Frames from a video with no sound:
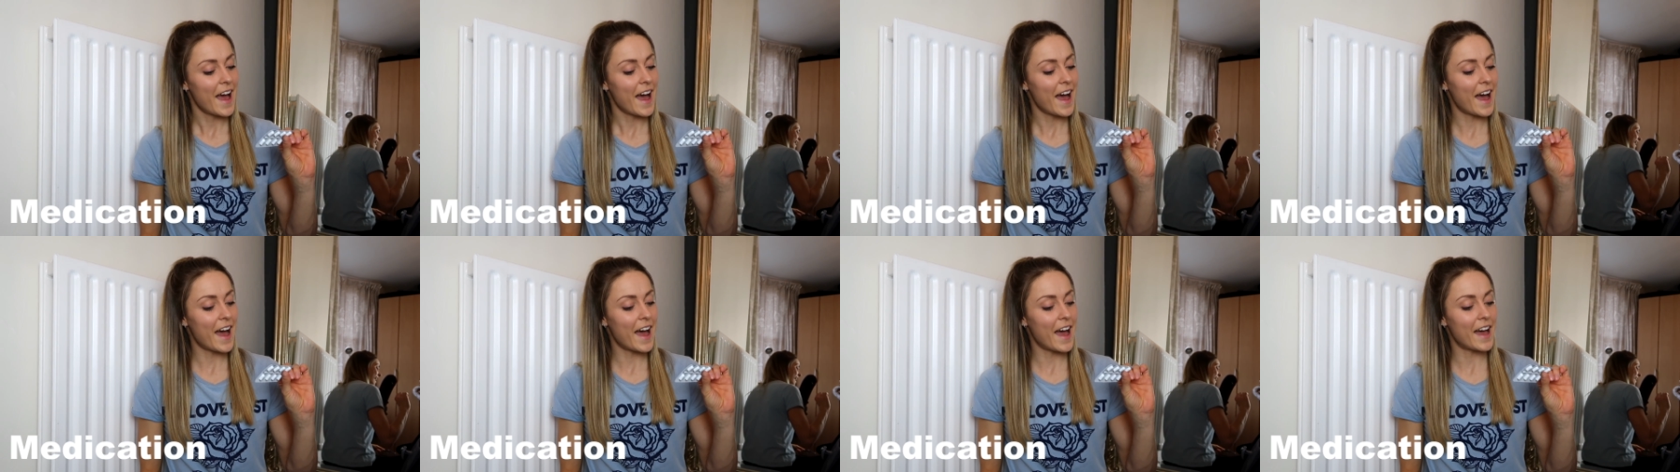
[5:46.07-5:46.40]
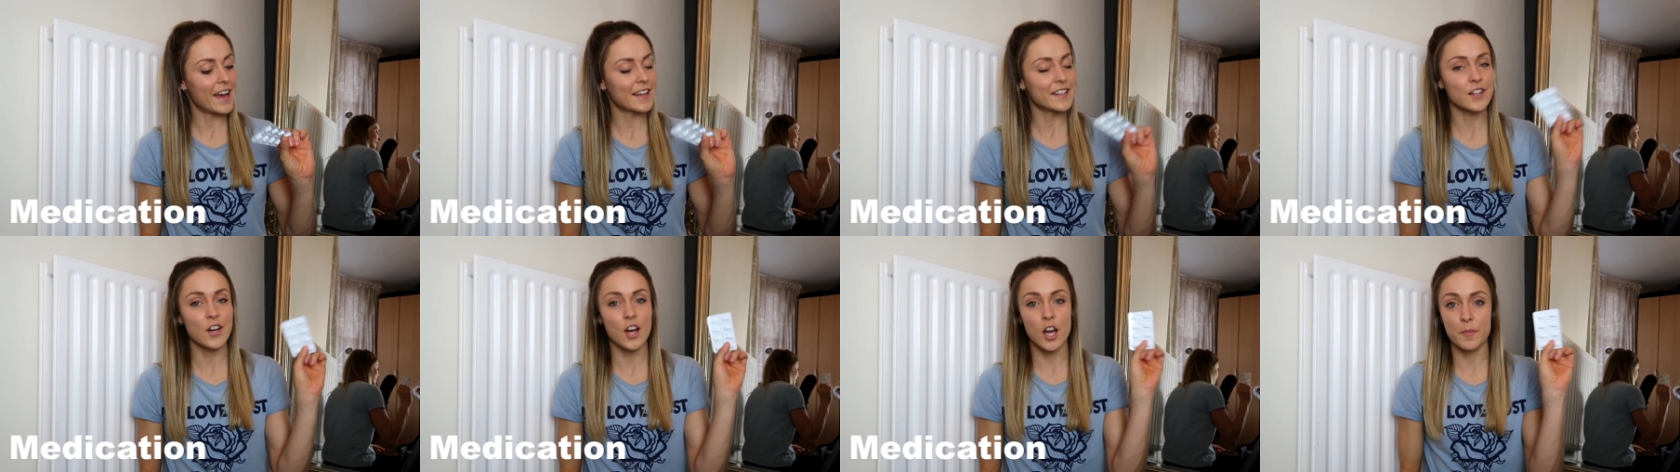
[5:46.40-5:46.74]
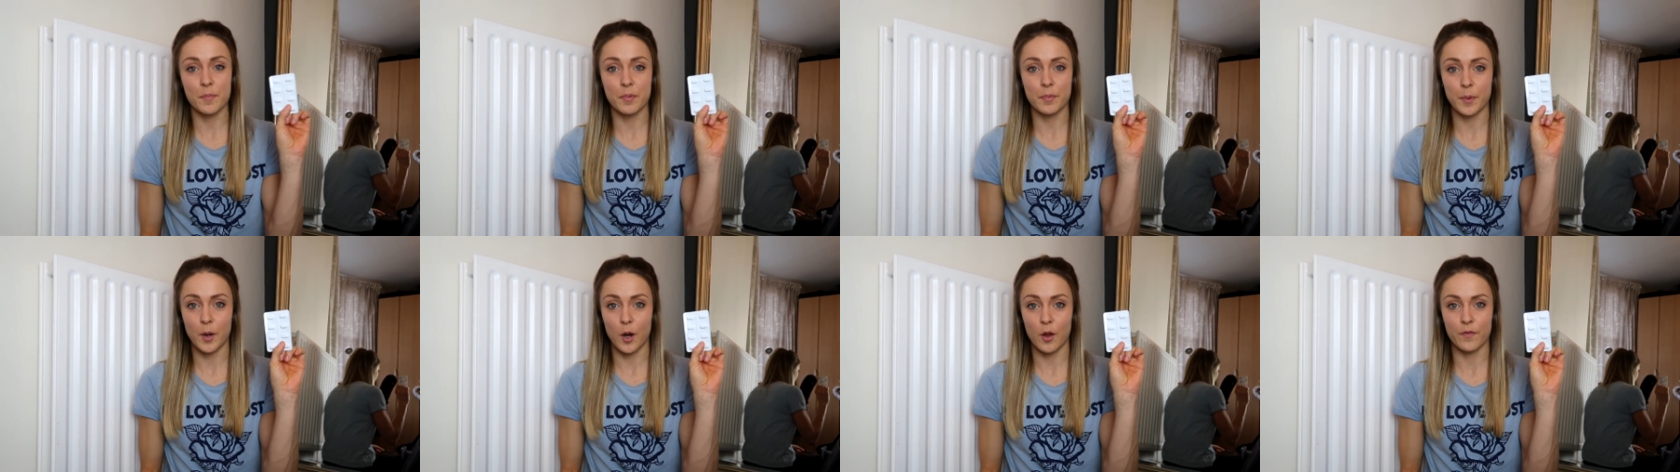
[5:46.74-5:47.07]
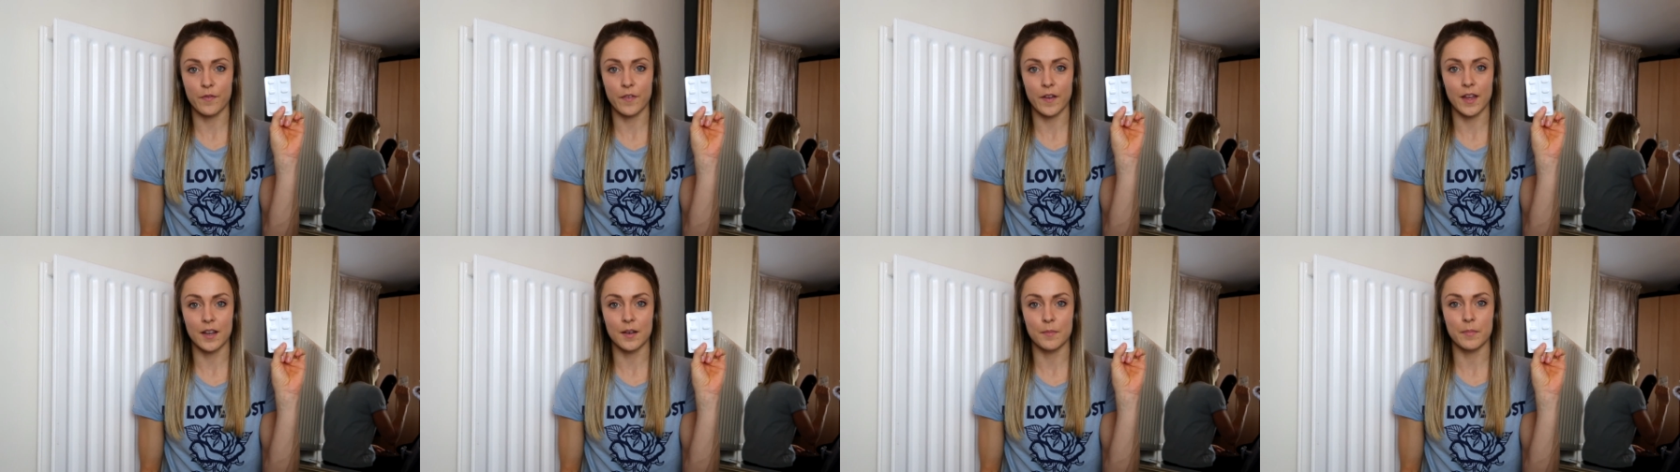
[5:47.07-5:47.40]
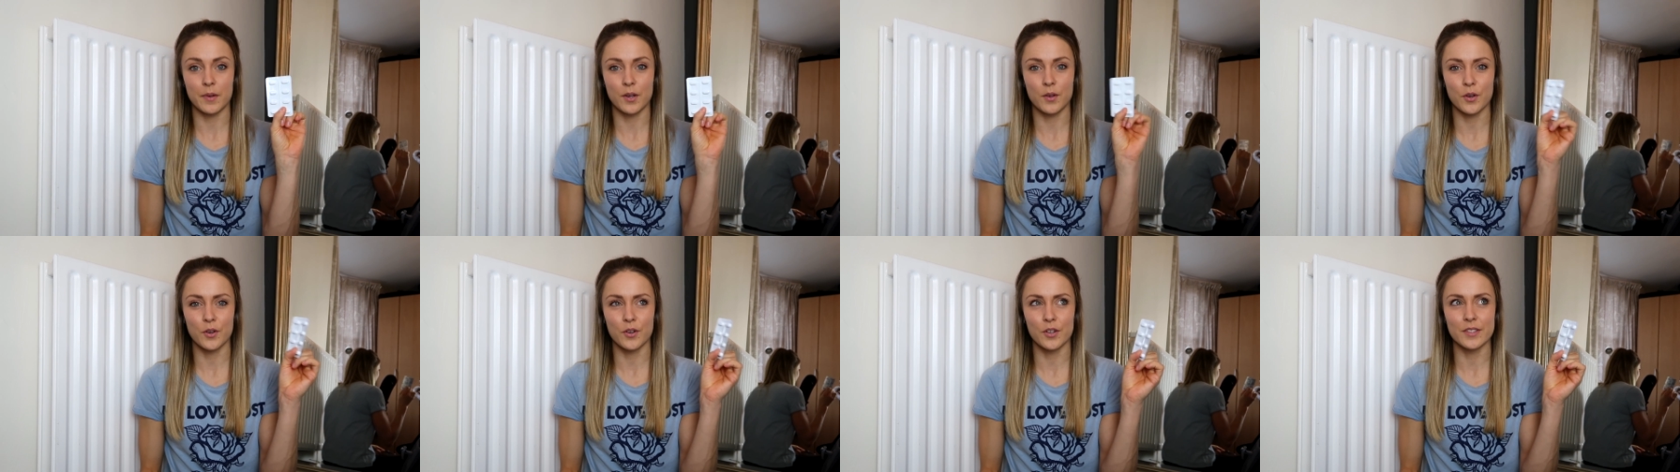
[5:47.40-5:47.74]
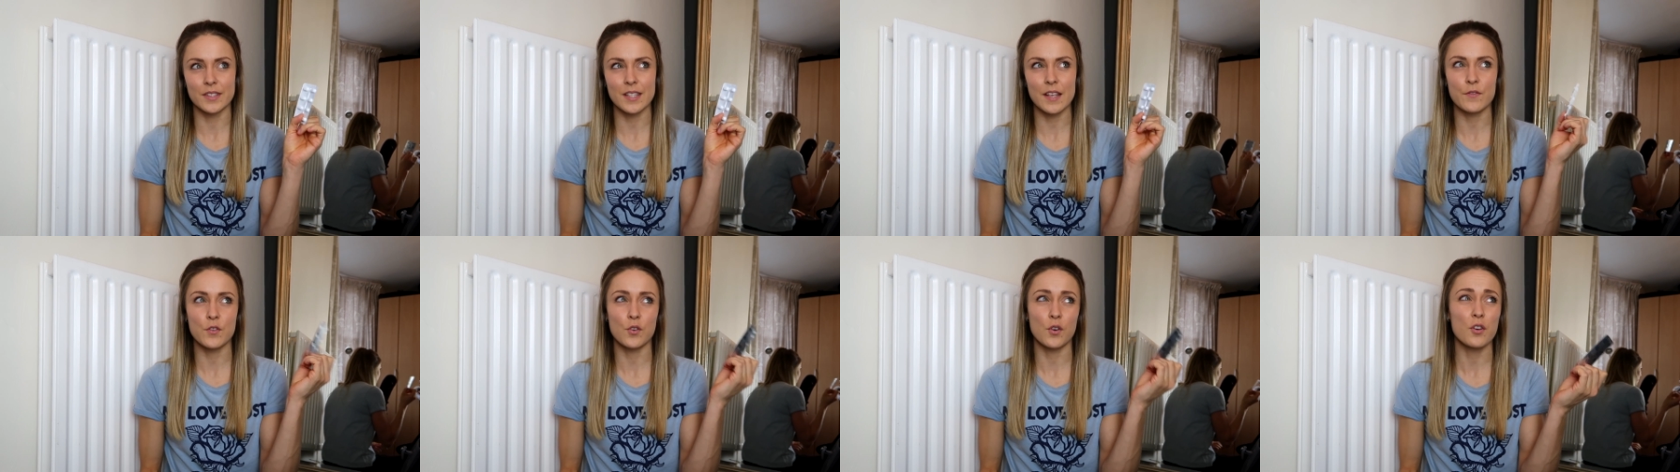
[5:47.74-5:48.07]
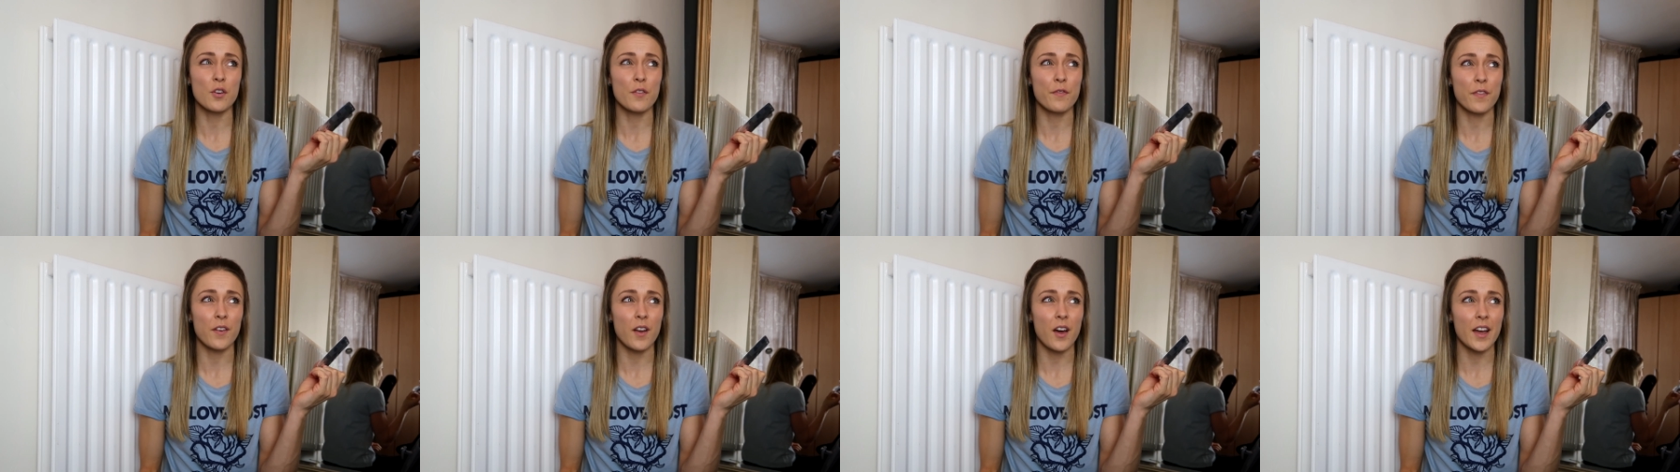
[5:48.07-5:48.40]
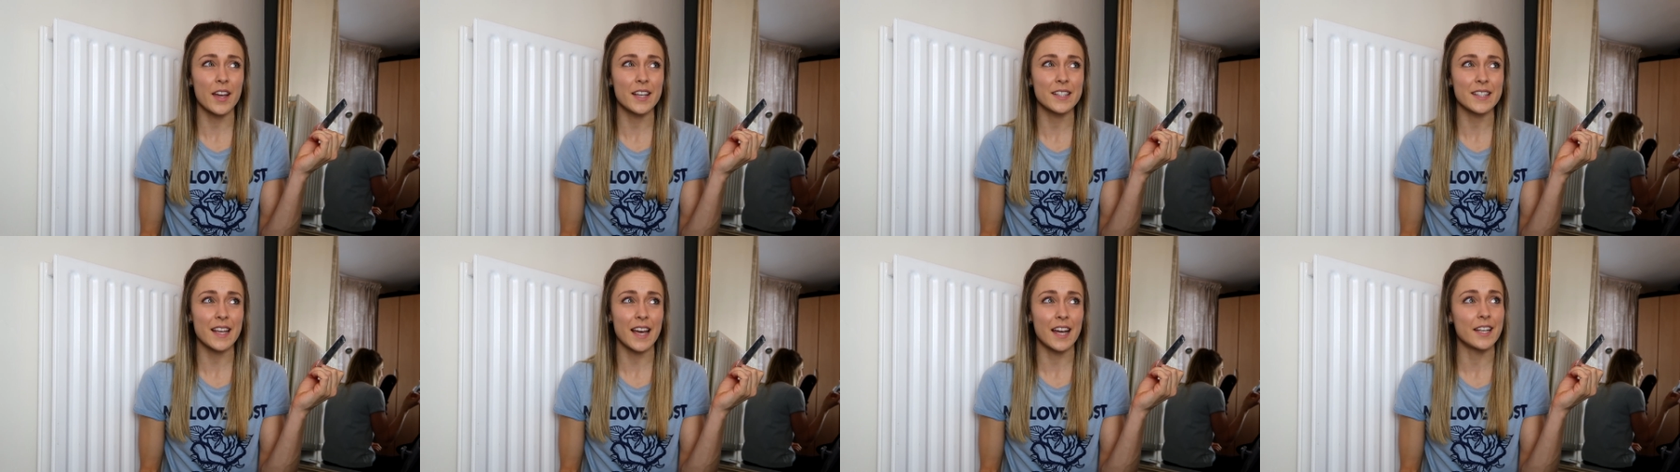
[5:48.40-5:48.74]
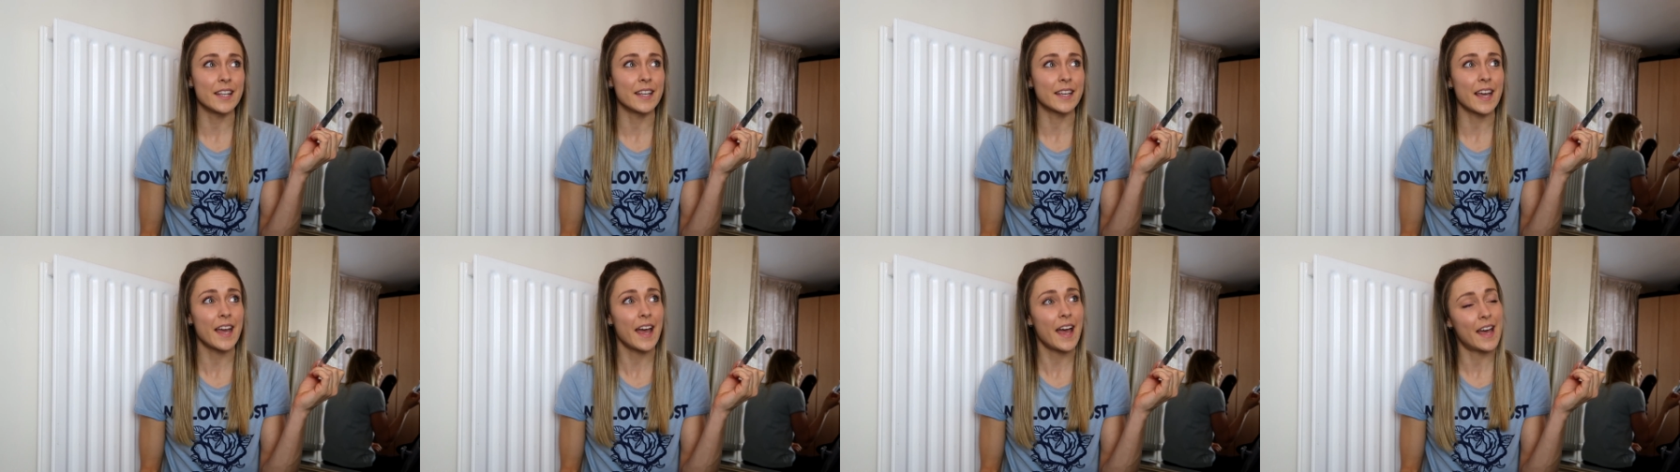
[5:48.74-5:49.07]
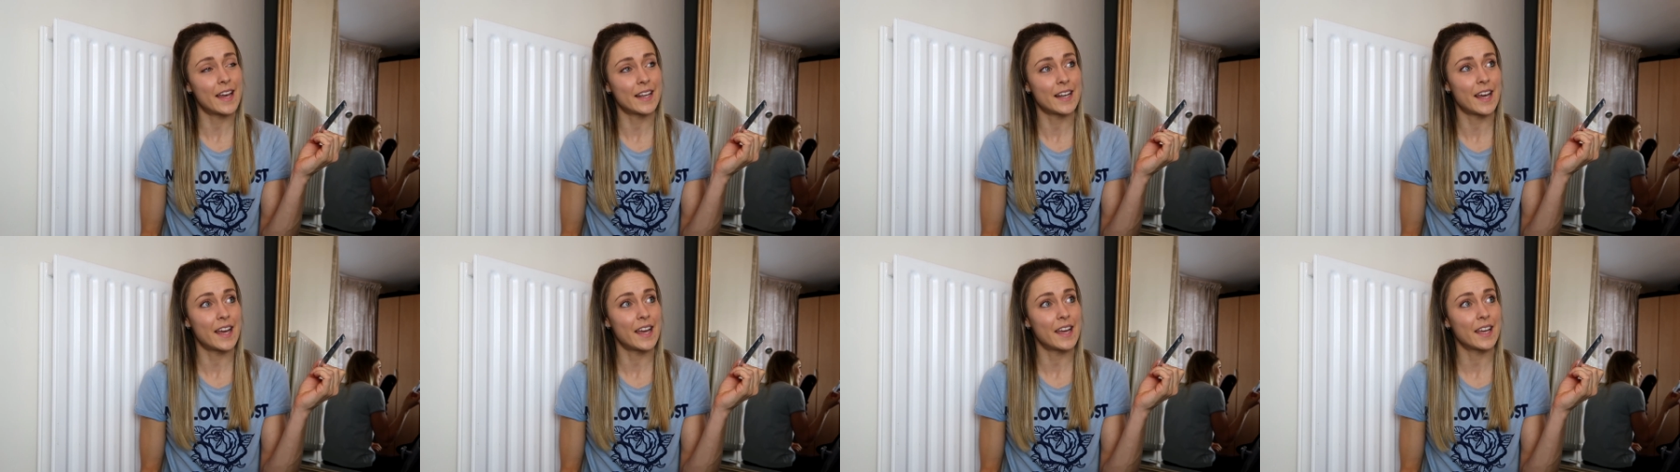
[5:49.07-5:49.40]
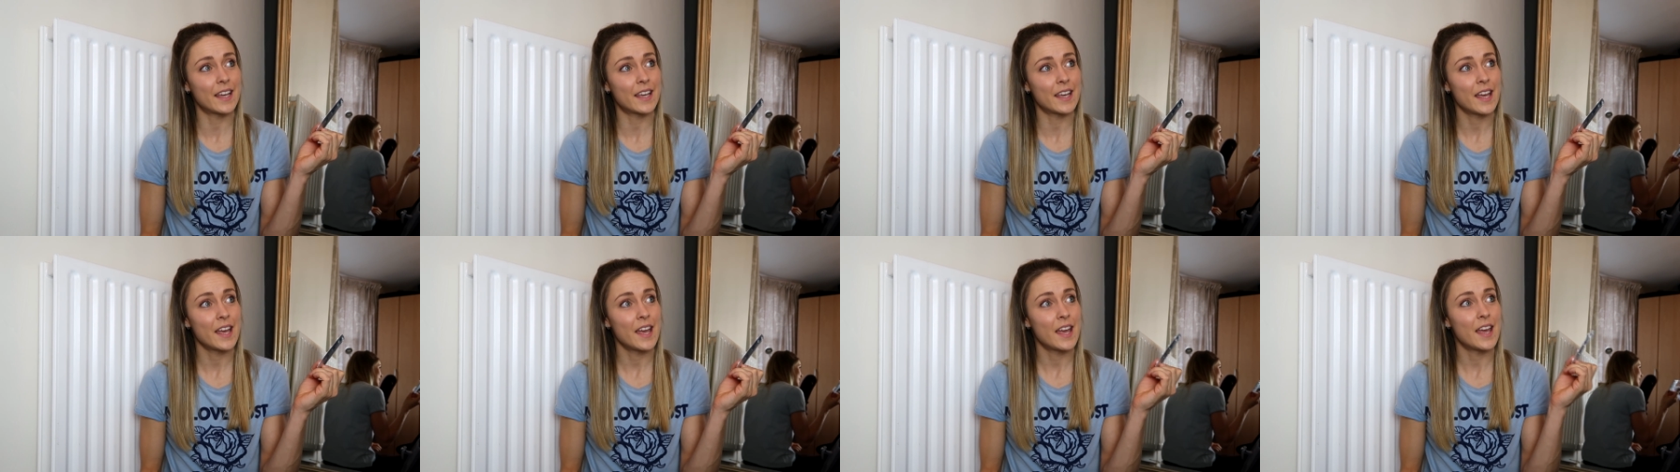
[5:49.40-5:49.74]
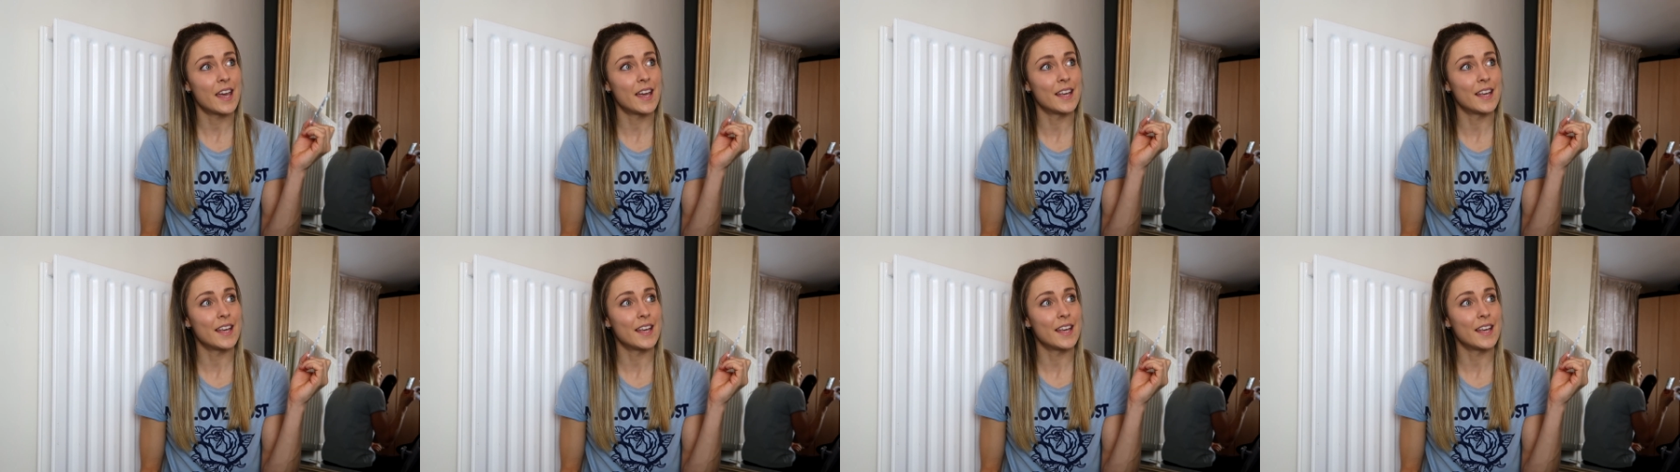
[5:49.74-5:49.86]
and ibuprofen because if you're on a flight and you get a headache,